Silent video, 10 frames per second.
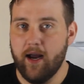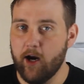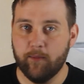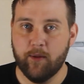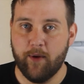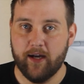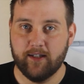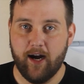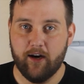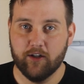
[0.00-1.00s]
air up the bike
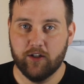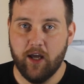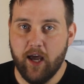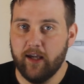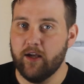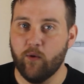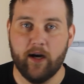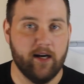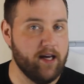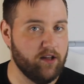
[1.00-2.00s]
tires, and get
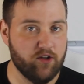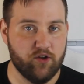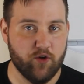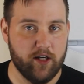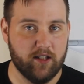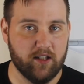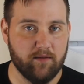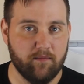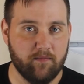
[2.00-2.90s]
ready to hit the streets.